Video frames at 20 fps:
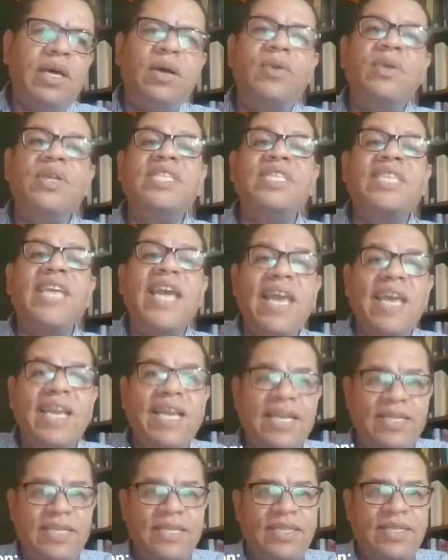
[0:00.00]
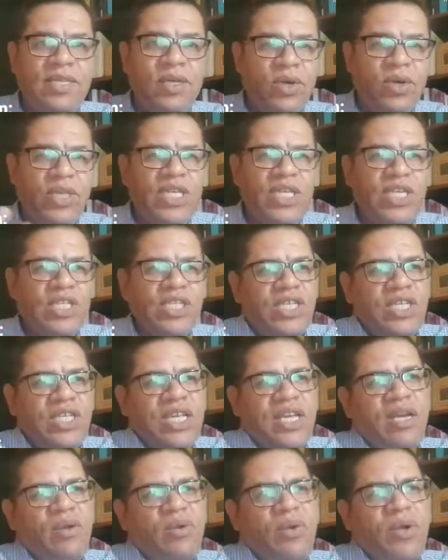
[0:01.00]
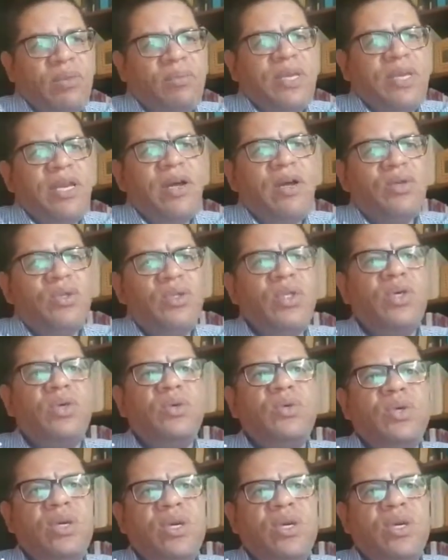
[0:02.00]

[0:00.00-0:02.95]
So retention here will be also selective.